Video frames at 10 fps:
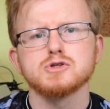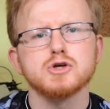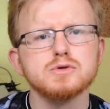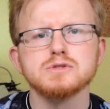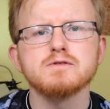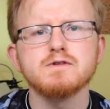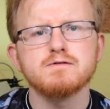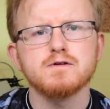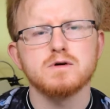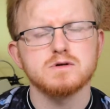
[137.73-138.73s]
tons of your
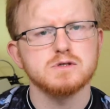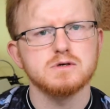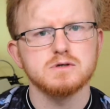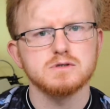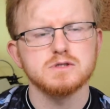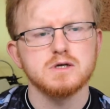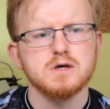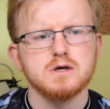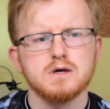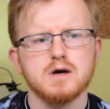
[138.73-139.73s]
photos
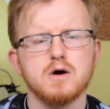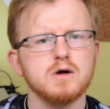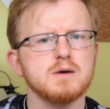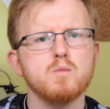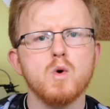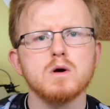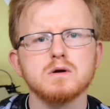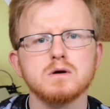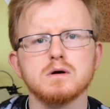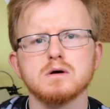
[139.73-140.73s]
all in one
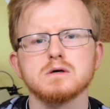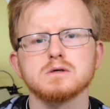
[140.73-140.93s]
go